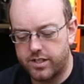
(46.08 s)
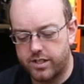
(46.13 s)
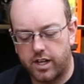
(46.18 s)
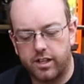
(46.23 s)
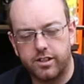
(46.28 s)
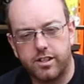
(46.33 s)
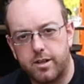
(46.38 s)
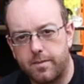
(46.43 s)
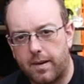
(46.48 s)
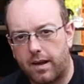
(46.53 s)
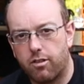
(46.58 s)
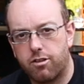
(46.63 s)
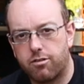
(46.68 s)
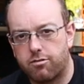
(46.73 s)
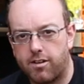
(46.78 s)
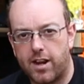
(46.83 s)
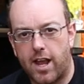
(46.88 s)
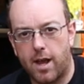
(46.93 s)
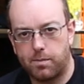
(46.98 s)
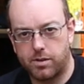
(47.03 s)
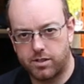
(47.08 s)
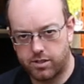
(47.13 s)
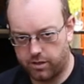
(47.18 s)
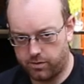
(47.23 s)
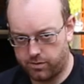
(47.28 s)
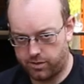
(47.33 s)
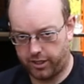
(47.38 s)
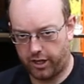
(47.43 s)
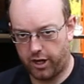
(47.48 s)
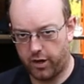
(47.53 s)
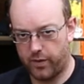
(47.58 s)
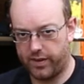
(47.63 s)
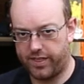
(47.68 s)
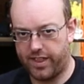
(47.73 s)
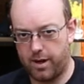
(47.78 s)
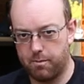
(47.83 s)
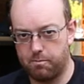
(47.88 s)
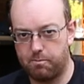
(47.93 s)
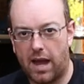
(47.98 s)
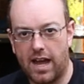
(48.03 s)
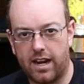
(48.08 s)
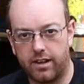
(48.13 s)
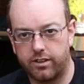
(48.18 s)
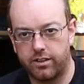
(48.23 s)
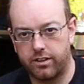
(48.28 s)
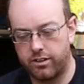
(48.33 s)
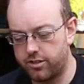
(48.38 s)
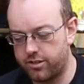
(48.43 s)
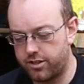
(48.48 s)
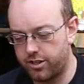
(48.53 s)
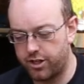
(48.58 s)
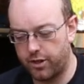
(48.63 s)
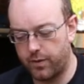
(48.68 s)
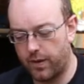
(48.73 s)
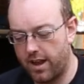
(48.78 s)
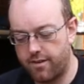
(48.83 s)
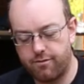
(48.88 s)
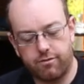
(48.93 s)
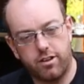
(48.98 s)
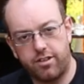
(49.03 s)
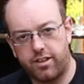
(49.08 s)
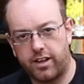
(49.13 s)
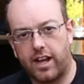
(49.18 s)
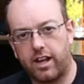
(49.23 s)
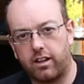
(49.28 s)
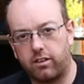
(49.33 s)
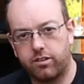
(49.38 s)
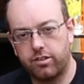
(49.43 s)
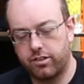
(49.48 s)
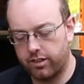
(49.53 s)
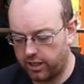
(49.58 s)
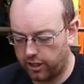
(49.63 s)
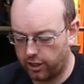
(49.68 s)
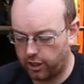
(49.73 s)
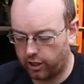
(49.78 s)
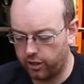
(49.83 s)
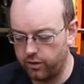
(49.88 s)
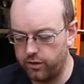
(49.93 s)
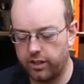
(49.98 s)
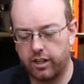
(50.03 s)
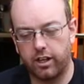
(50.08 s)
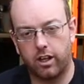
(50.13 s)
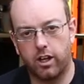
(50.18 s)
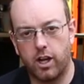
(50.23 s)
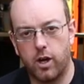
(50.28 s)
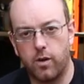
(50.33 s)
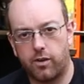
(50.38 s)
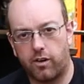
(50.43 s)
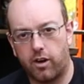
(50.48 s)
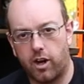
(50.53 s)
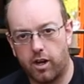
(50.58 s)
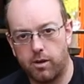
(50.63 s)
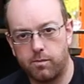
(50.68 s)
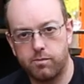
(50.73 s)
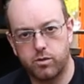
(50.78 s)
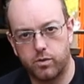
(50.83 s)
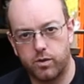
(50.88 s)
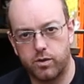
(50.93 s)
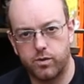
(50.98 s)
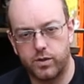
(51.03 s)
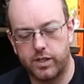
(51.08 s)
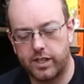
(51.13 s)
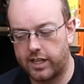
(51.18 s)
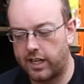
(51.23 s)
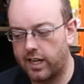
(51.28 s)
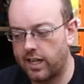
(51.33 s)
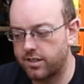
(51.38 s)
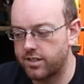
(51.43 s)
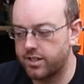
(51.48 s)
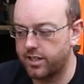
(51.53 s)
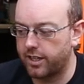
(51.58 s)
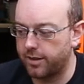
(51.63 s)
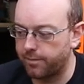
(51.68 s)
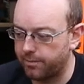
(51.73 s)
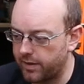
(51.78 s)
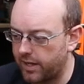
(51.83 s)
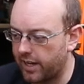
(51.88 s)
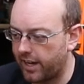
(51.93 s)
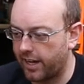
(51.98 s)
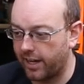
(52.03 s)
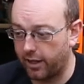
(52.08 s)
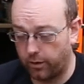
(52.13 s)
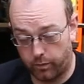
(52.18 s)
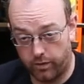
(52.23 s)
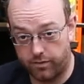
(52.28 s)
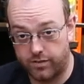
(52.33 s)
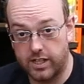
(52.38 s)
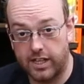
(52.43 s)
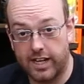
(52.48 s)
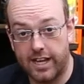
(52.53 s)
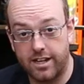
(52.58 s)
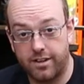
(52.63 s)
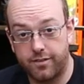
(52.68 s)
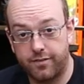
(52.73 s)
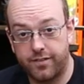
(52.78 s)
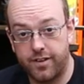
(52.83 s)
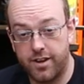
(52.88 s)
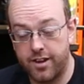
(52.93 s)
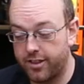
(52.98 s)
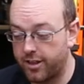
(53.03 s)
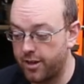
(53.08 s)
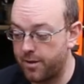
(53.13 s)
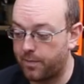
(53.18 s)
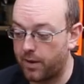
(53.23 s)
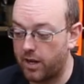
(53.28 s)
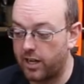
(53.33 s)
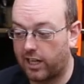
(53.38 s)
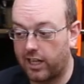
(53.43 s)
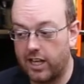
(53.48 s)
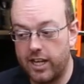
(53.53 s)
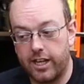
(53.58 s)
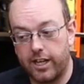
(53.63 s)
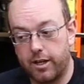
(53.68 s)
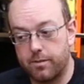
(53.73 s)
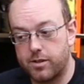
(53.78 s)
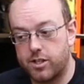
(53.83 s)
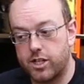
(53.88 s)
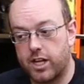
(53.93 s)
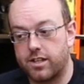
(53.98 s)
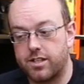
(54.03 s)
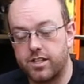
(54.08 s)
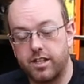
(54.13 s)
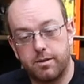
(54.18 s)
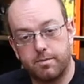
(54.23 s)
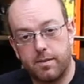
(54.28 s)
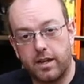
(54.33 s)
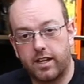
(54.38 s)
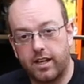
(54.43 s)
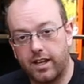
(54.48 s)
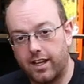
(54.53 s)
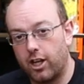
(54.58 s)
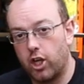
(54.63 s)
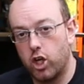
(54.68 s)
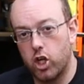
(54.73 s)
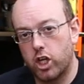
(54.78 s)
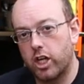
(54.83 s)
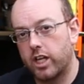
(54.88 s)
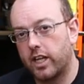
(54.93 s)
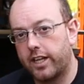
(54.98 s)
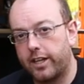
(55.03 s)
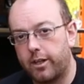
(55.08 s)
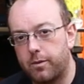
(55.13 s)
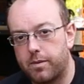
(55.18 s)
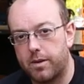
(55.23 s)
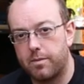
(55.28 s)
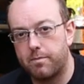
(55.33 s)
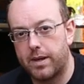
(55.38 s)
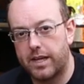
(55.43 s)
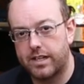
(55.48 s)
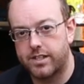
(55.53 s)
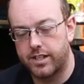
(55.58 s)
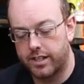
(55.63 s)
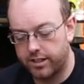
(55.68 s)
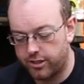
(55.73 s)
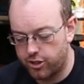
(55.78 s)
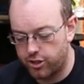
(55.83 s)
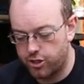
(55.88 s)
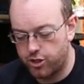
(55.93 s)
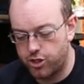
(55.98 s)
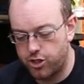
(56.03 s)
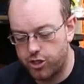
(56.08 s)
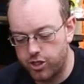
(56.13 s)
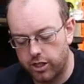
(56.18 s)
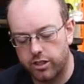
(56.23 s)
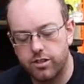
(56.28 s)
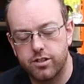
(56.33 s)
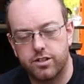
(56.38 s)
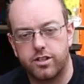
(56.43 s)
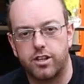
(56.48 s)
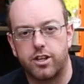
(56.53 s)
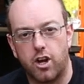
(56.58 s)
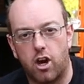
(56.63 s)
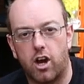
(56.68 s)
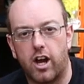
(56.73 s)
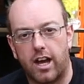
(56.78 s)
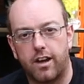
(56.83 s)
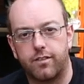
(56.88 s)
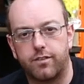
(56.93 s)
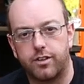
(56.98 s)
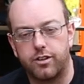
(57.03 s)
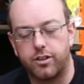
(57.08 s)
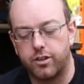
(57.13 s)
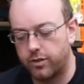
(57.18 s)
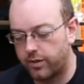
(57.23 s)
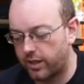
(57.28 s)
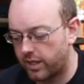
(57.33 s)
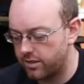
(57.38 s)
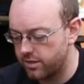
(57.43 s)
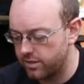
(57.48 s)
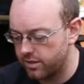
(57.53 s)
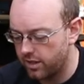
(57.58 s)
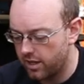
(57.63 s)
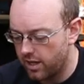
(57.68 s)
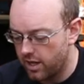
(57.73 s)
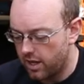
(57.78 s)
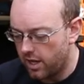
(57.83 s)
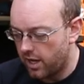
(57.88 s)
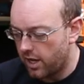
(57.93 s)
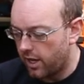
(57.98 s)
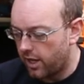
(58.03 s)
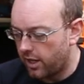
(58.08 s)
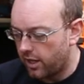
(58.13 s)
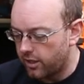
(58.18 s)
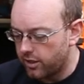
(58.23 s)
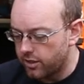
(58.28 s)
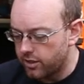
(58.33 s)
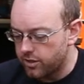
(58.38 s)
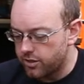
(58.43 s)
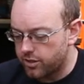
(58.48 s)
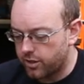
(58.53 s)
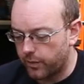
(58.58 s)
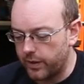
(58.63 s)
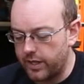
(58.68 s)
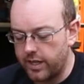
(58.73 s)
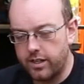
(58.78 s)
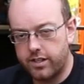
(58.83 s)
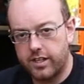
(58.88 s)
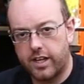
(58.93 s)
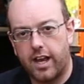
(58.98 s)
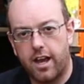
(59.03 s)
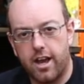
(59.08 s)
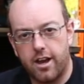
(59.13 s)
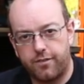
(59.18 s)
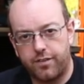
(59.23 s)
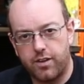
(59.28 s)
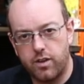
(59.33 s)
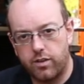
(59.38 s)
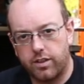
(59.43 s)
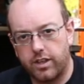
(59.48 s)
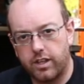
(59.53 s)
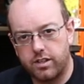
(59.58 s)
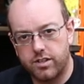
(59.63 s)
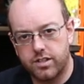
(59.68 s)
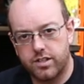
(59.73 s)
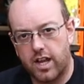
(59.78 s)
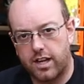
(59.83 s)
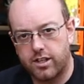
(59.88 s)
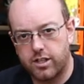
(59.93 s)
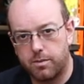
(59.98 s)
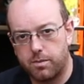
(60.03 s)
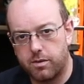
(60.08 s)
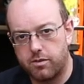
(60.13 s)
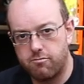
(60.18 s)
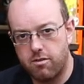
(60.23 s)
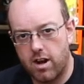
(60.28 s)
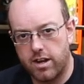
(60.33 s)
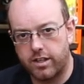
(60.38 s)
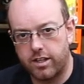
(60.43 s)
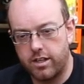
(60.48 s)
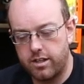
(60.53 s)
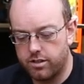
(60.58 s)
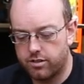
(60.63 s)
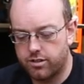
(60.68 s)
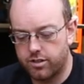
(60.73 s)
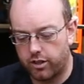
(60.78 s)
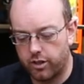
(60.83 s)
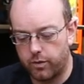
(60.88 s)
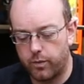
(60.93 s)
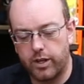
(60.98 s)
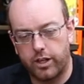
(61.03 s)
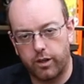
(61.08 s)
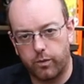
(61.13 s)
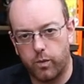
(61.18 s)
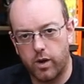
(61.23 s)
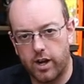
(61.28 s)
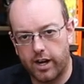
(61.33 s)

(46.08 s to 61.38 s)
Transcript: started about 3 episodes ago and then abandoned to do everything else, including our lower arms, which we did last time. And we've delayed it further by cleaning up the chassis and making it look a little bit better, just to not have to do this. So we need to get a few things set up and ready so that we can